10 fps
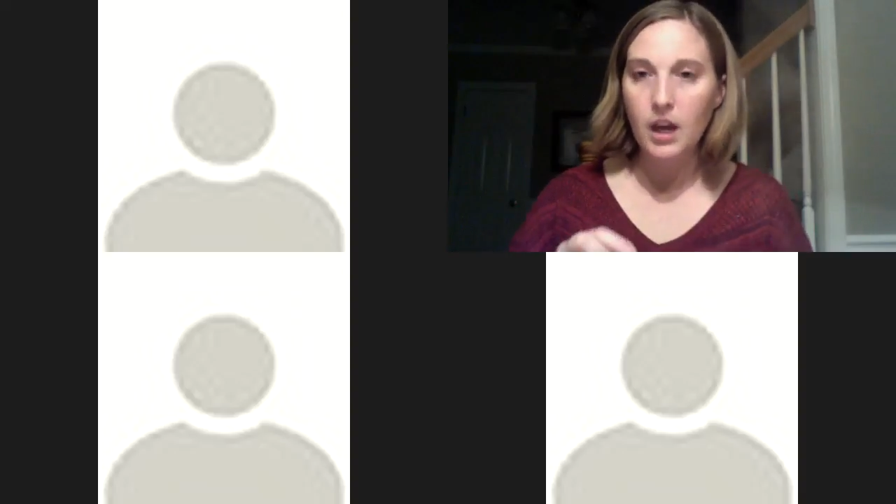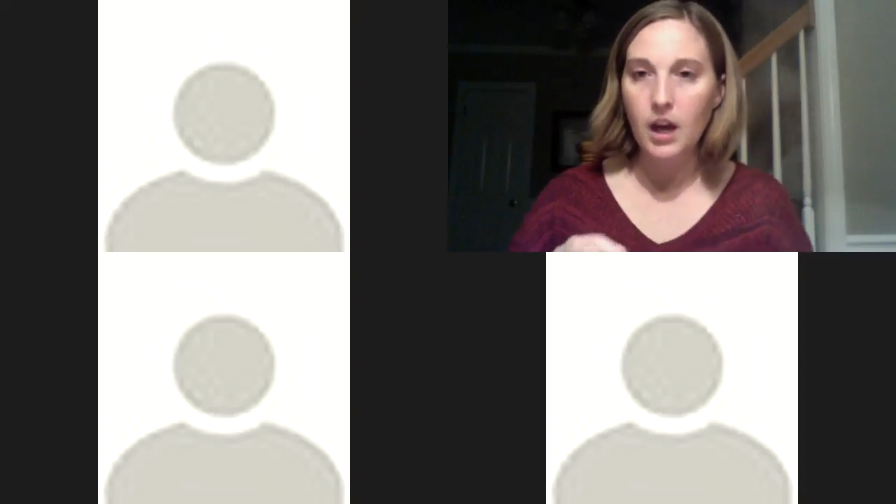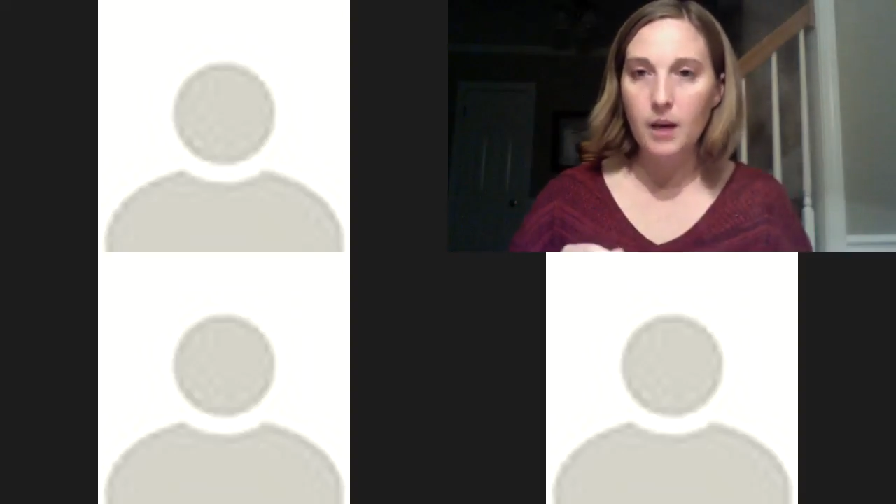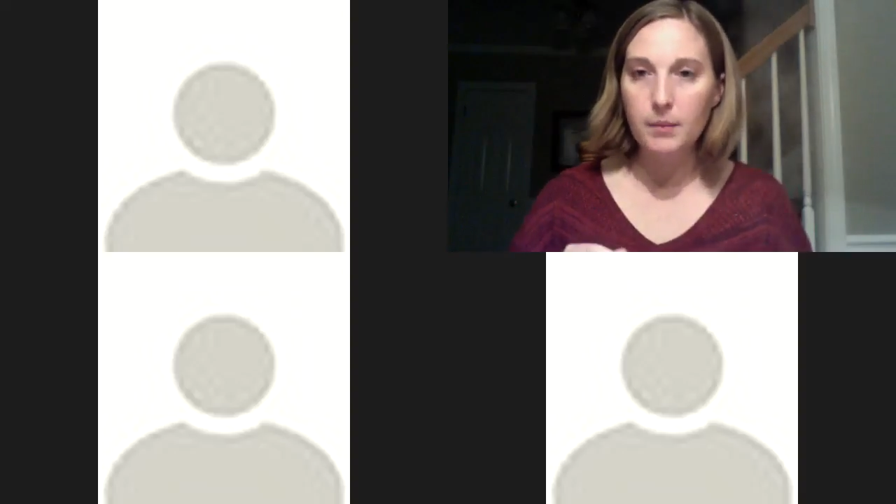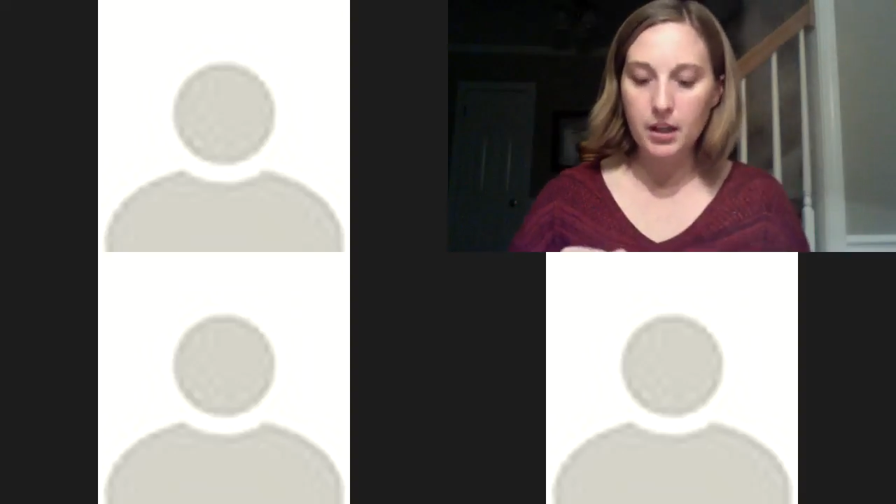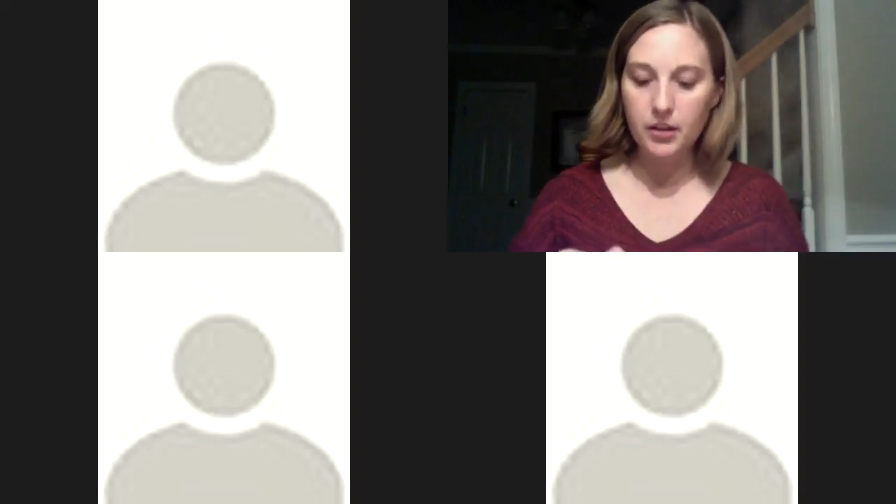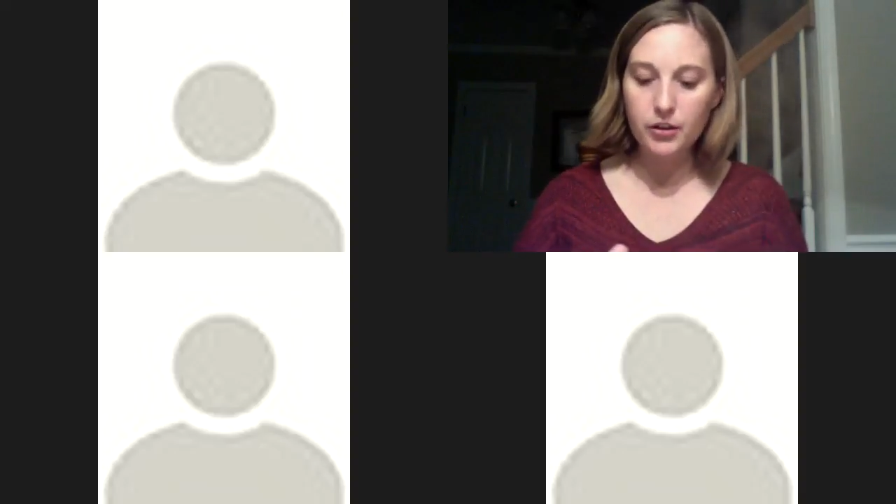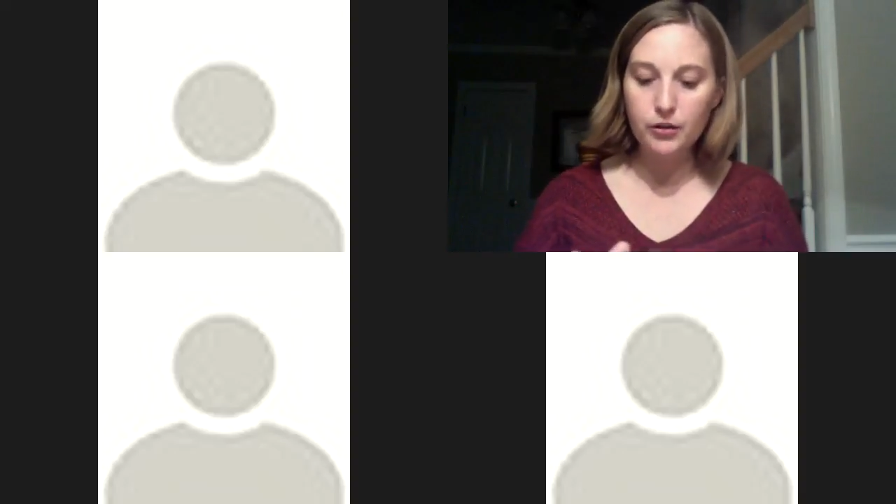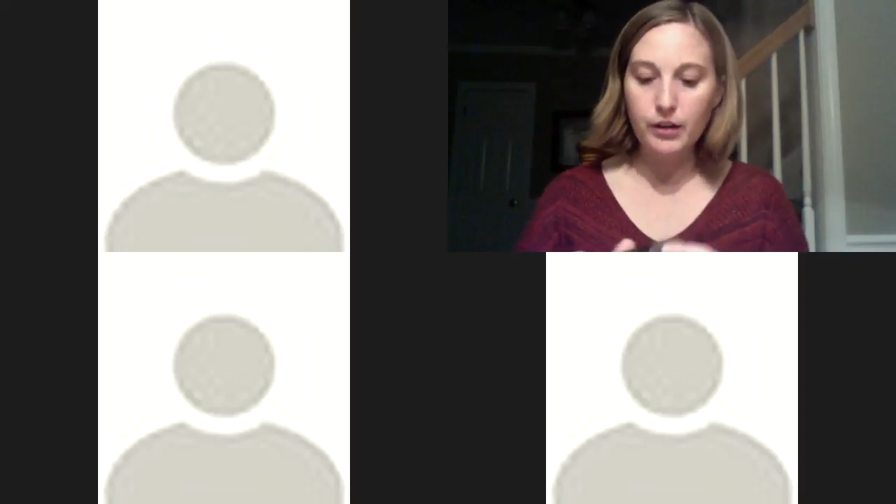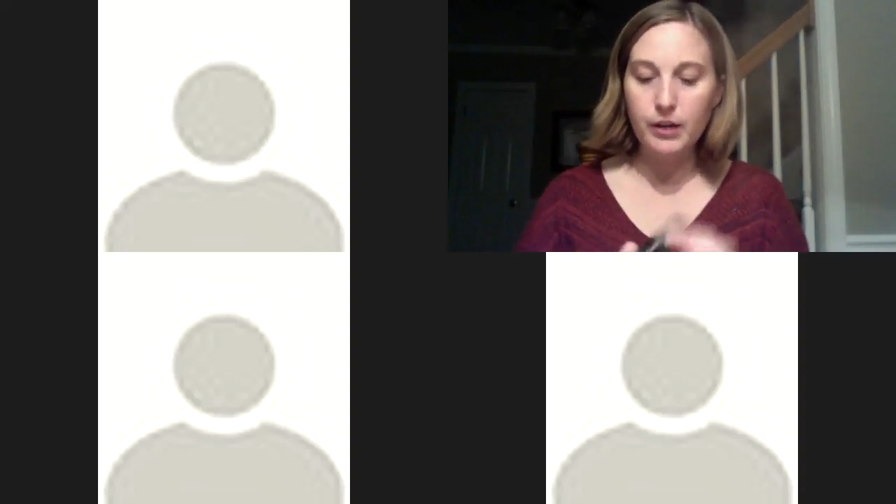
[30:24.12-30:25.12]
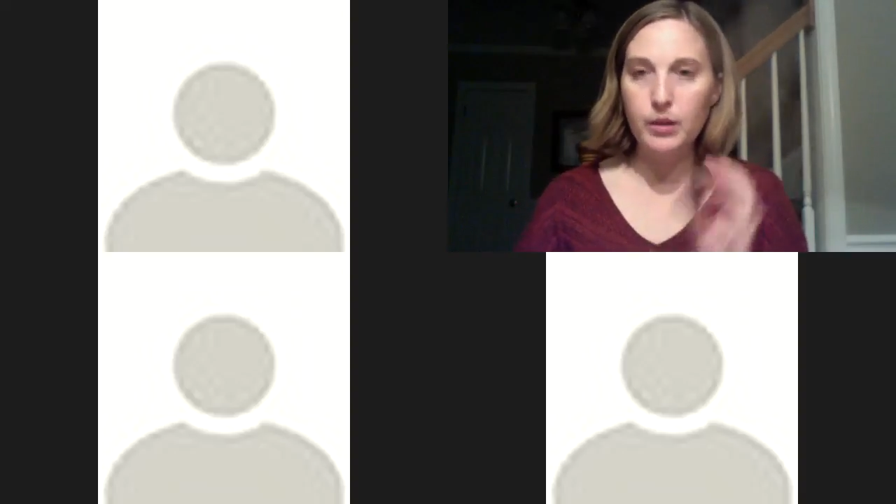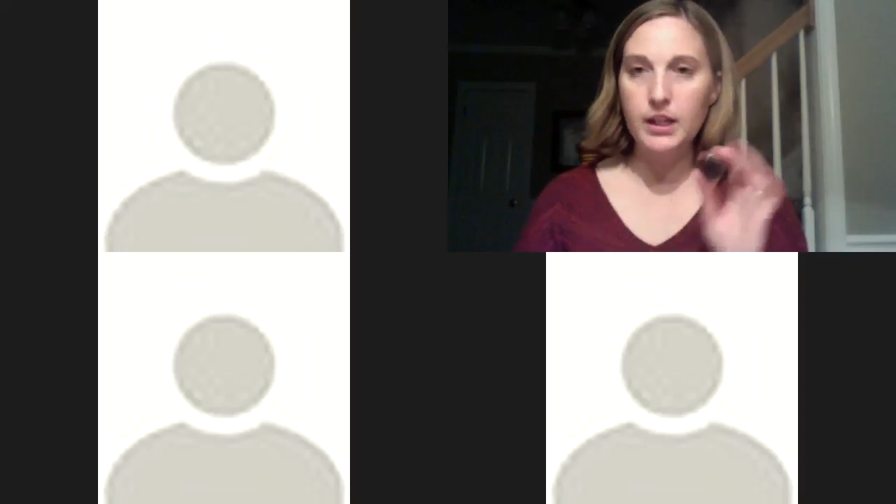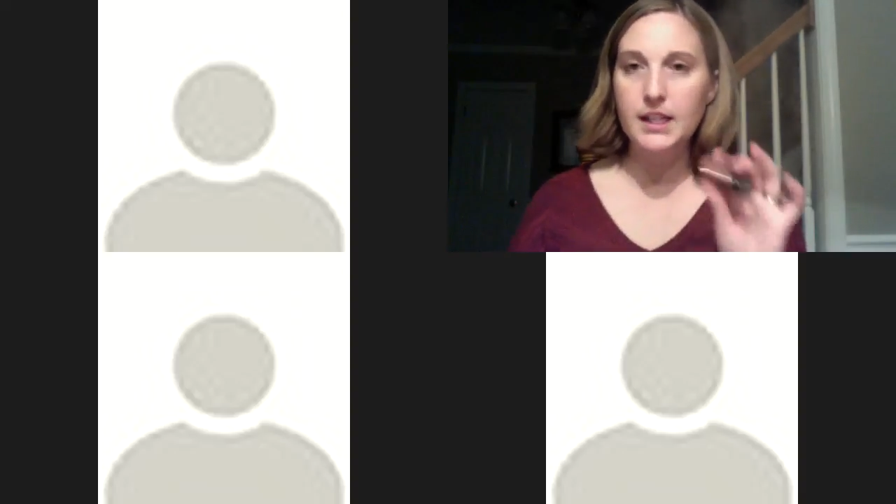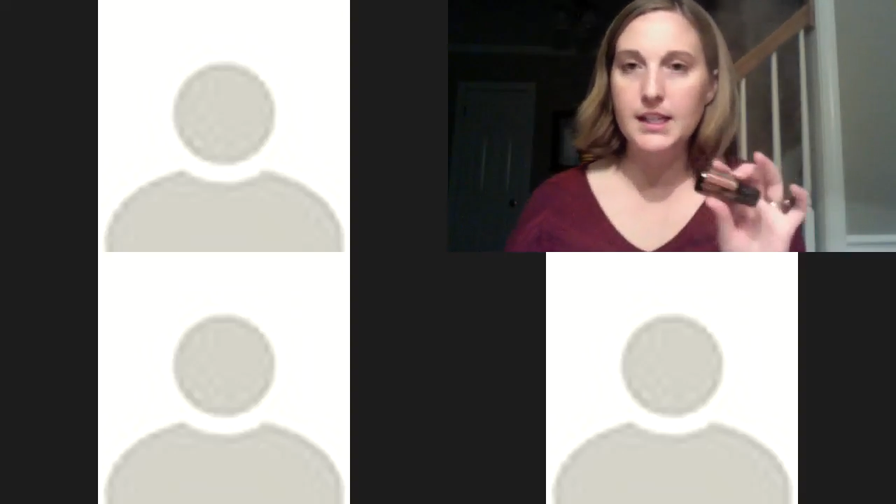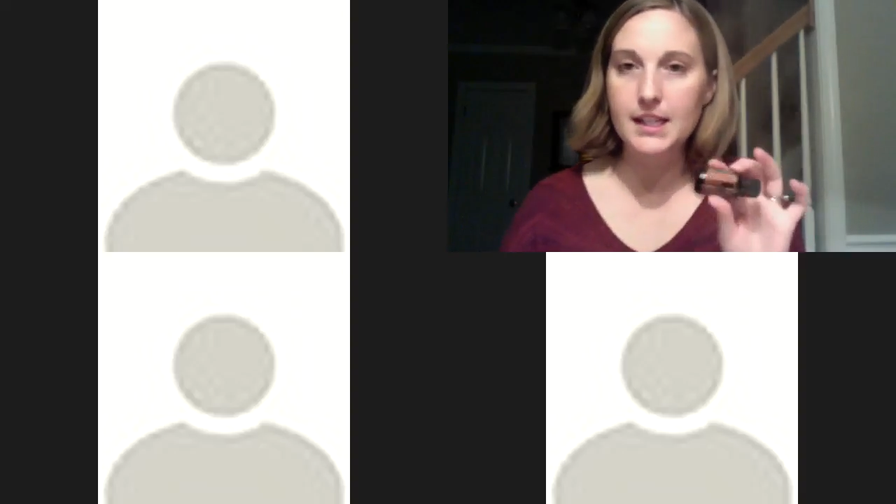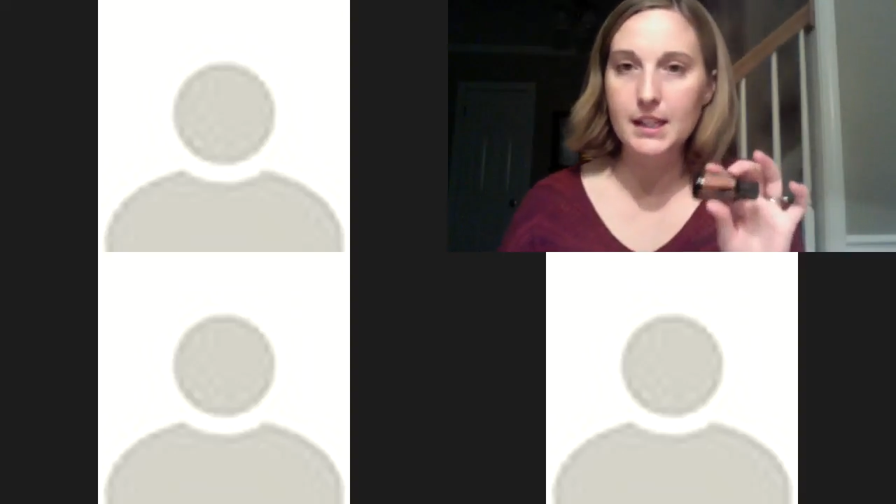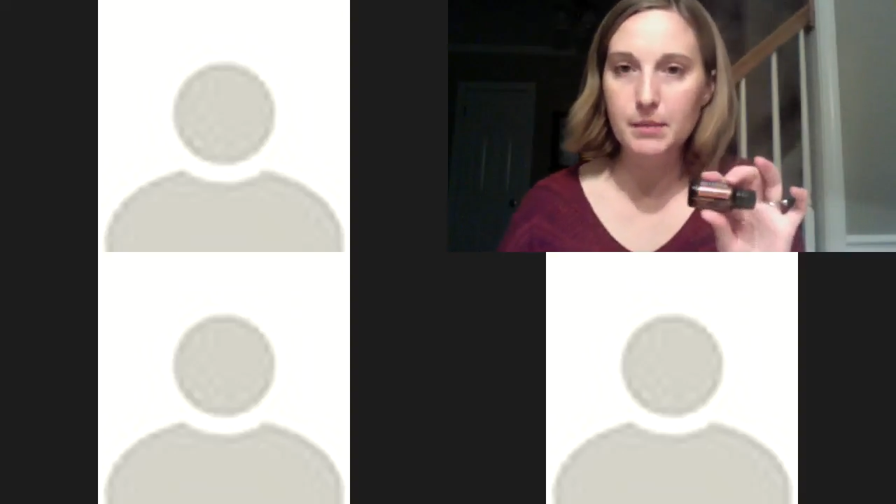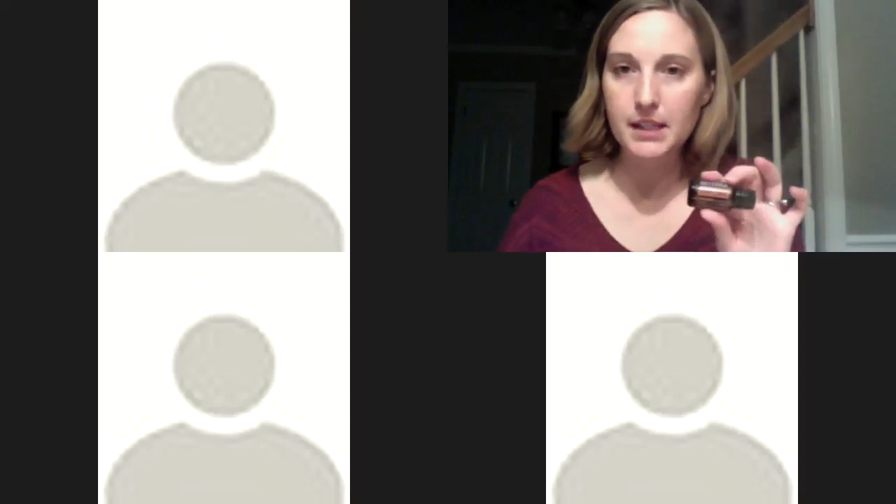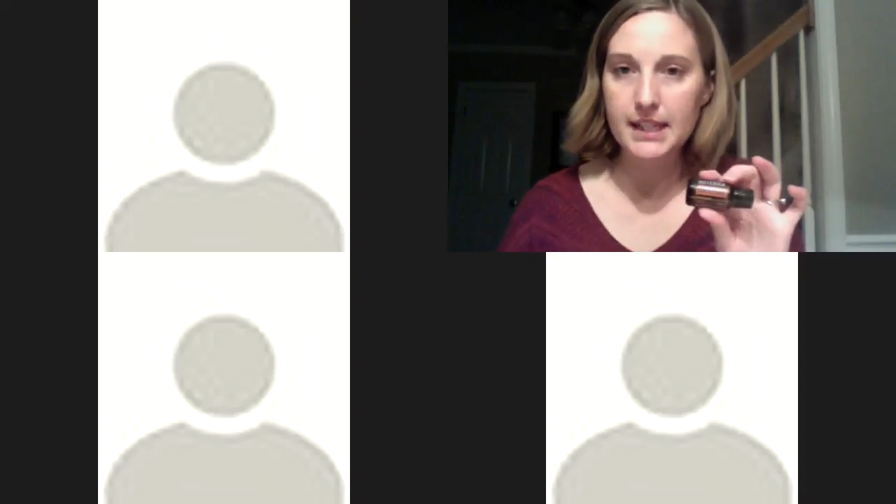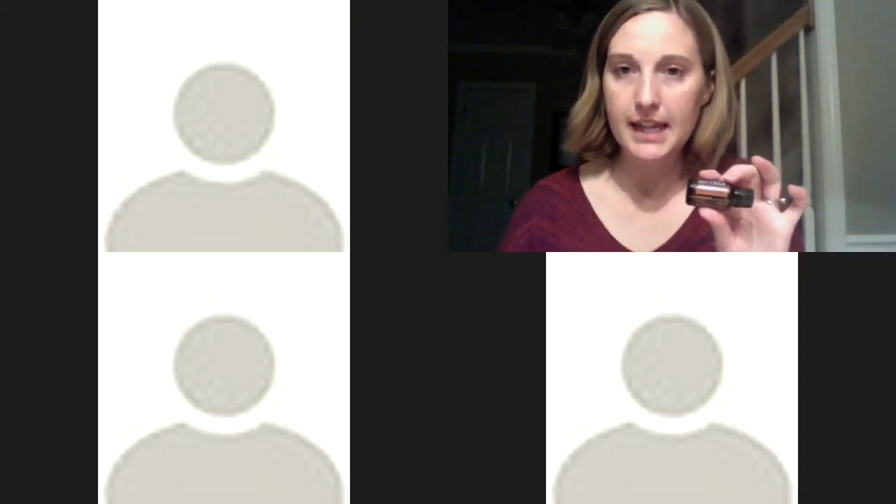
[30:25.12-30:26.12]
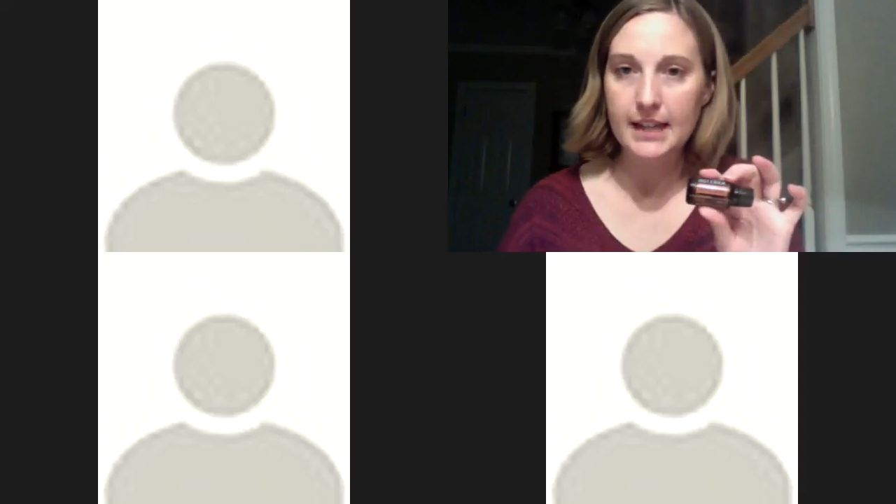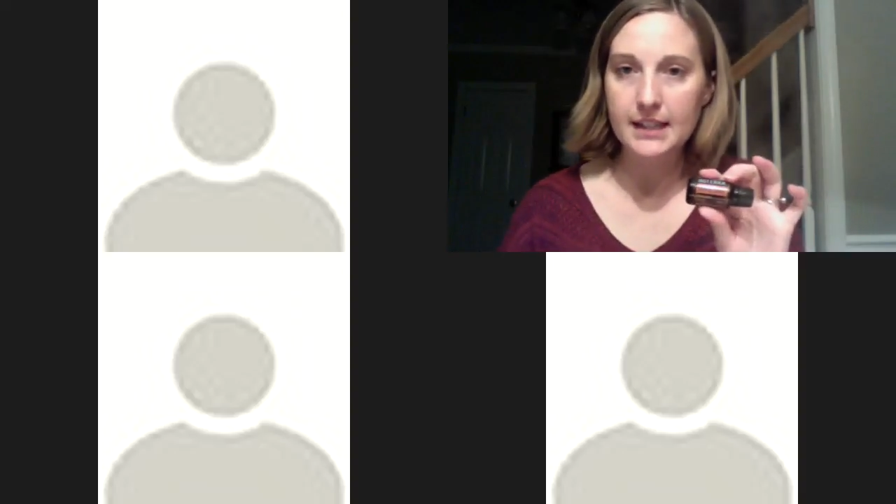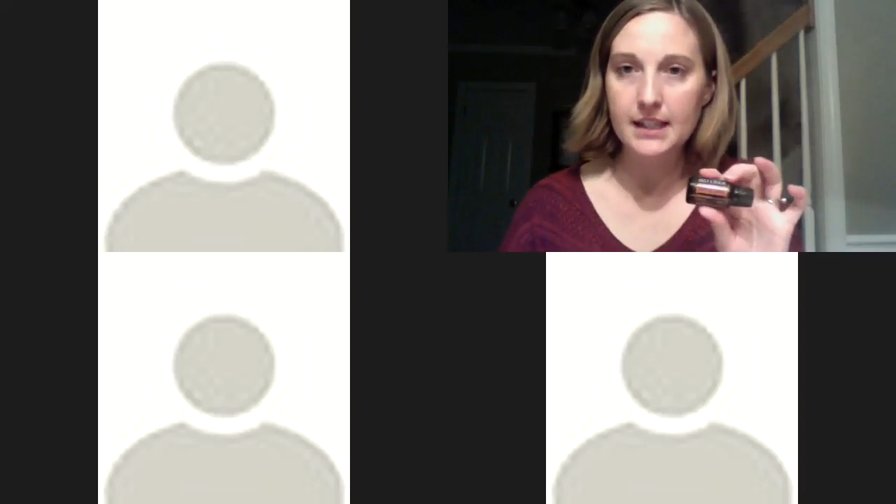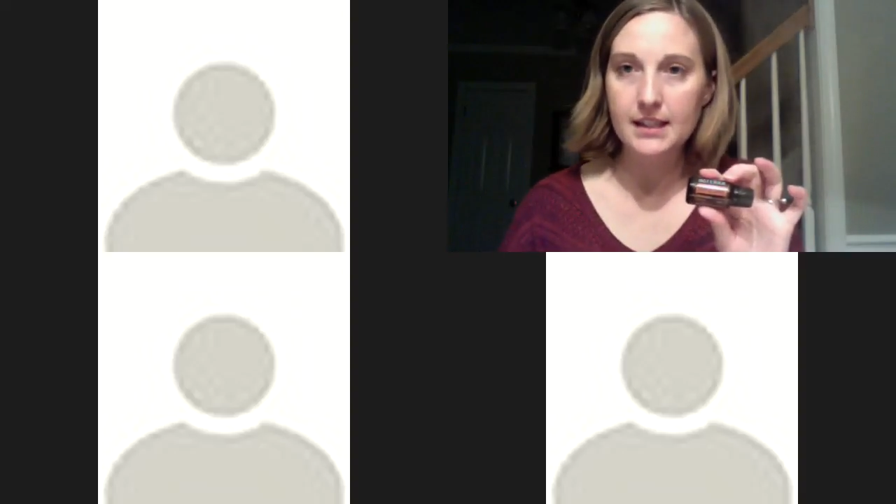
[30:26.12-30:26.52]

Another great one is Slim and Sassy.